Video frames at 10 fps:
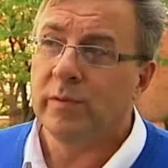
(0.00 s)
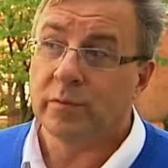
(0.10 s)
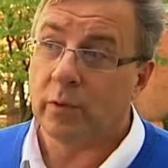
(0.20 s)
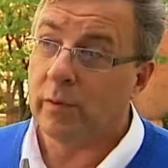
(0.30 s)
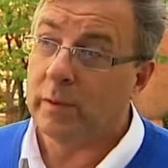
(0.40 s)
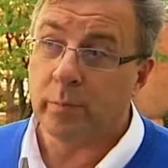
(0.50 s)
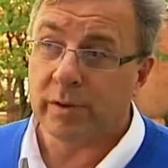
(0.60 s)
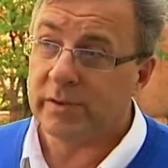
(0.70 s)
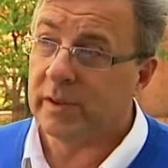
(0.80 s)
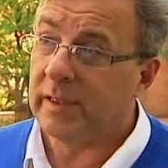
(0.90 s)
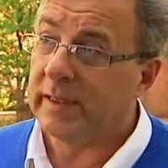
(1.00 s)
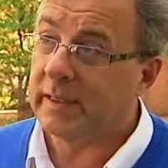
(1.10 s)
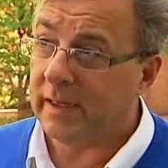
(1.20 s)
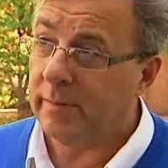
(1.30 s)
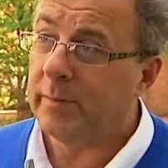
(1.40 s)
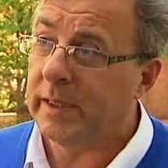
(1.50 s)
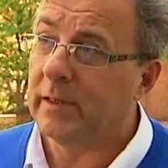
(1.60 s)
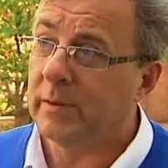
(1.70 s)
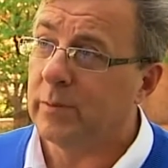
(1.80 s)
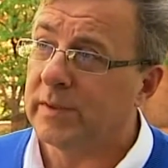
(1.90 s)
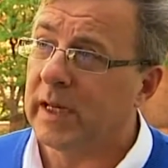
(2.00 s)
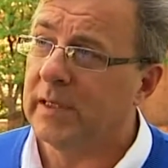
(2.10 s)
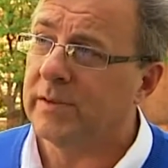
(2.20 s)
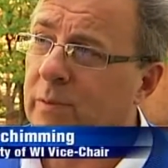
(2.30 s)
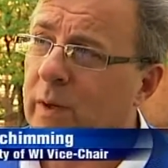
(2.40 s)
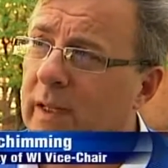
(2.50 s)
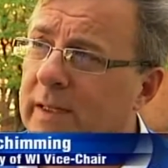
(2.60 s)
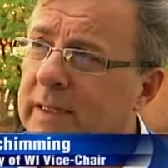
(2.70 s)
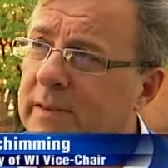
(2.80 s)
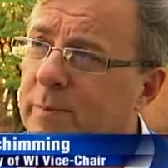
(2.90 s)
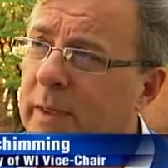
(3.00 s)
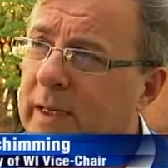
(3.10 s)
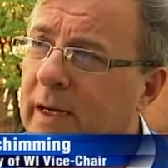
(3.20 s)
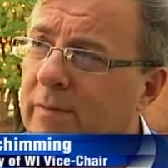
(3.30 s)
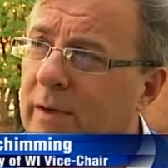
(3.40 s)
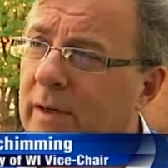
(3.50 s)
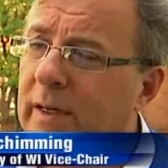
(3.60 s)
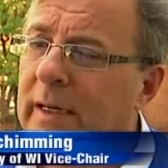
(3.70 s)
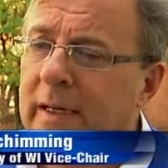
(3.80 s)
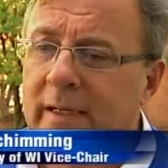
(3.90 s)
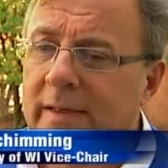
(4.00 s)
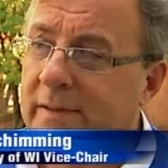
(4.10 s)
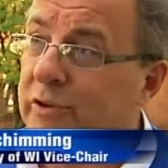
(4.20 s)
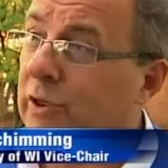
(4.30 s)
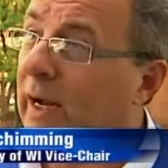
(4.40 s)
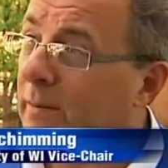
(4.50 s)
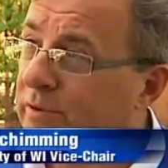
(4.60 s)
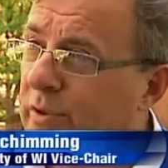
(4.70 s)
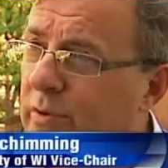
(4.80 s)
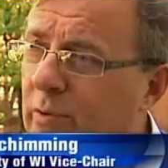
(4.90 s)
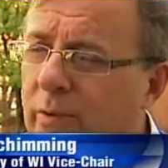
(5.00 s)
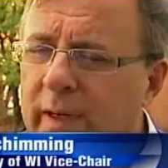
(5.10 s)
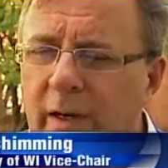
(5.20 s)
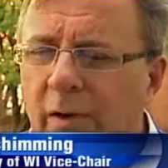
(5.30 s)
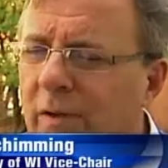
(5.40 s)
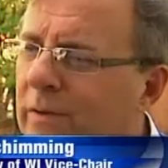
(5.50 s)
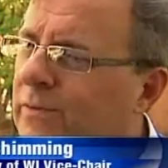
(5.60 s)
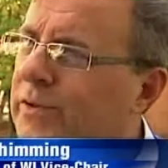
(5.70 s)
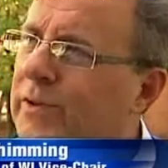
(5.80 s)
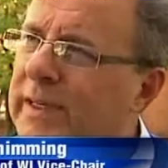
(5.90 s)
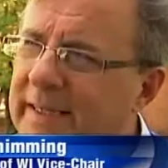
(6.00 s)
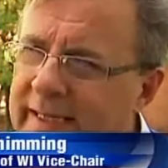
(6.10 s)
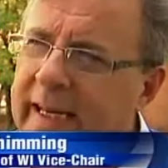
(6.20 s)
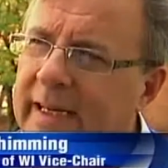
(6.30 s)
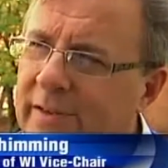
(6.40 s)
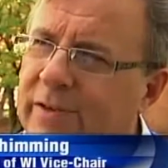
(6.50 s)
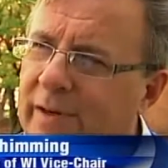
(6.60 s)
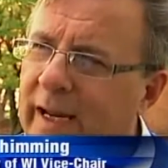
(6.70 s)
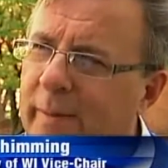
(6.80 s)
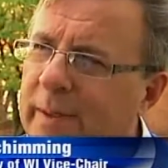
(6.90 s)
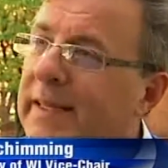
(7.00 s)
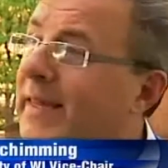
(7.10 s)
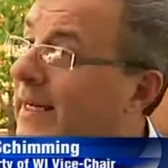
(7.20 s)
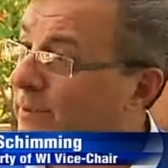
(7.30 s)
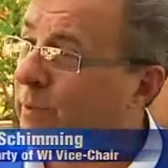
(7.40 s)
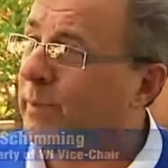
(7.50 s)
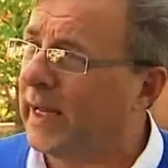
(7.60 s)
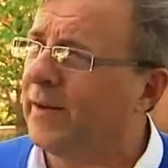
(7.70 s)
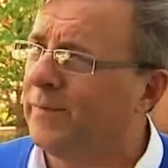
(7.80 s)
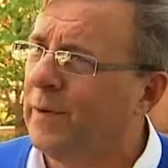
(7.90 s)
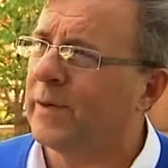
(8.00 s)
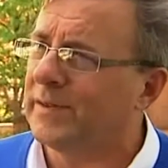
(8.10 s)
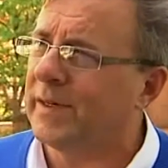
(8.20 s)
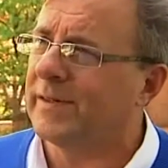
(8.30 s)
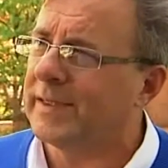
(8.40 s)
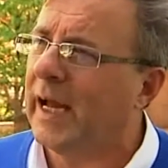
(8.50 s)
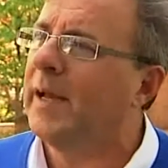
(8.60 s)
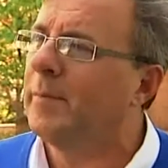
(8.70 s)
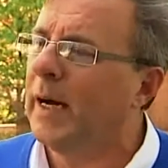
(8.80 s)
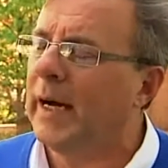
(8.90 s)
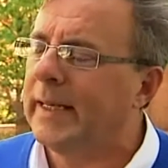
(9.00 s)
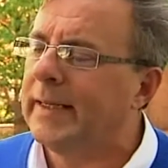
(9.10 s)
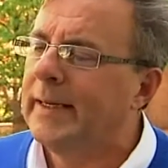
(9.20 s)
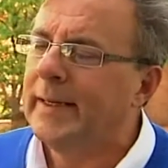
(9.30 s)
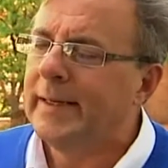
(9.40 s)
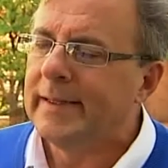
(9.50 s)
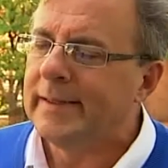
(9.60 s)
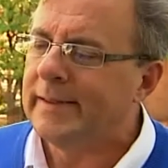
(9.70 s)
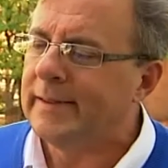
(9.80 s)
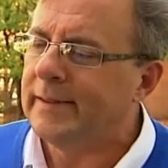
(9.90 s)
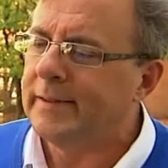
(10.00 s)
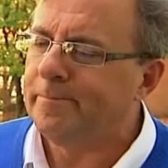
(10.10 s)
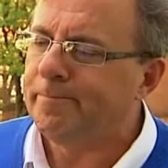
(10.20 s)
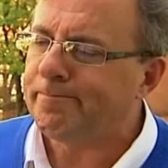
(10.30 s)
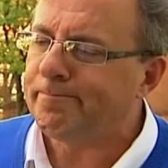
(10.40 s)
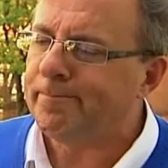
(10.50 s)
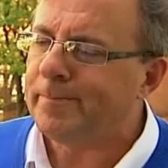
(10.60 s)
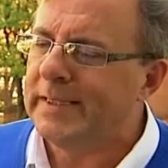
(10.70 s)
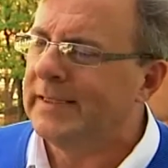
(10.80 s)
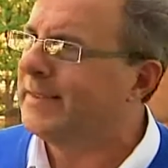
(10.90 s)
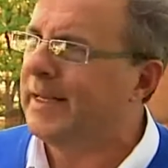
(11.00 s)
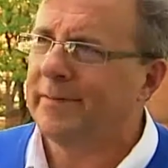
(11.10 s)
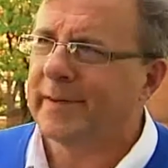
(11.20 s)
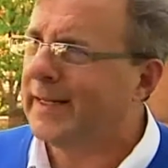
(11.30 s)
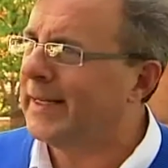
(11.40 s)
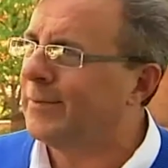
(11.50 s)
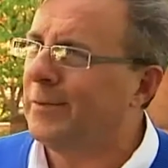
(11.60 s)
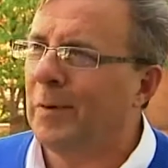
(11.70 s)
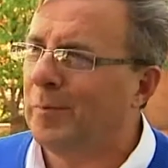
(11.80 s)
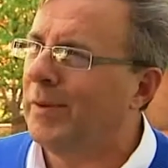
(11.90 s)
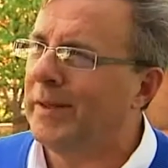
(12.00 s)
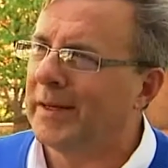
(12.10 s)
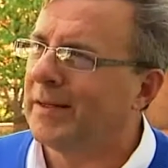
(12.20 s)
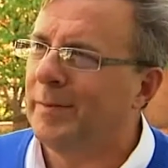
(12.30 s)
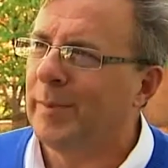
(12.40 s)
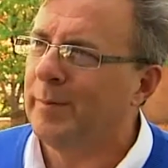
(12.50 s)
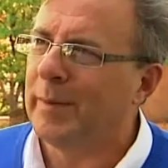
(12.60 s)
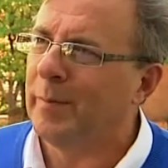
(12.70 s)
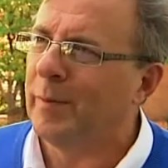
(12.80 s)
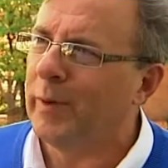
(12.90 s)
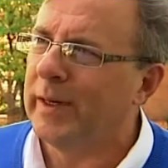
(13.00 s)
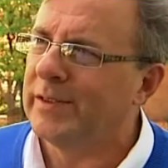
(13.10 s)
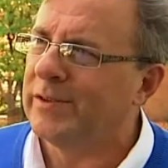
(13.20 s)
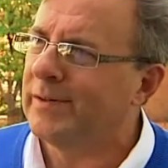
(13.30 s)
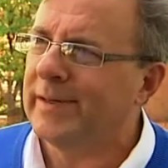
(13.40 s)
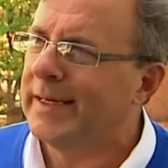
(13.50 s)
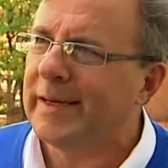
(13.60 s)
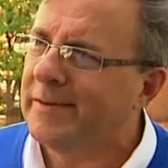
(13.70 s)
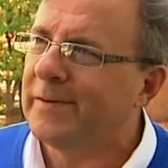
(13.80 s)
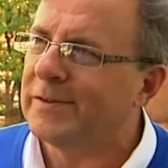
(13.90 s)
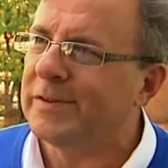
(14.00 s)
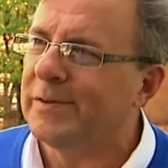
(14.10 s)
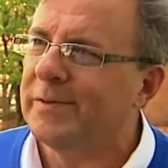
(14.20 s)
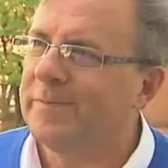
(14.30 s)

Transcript: We've grown in personal income here in Wisconsin while he's been governor. Uh, the jobs are growing. All those good indicators are happening. That's what we got to focus our time on. Uh, uh, instead of getting all political about minimum wage or any other issue.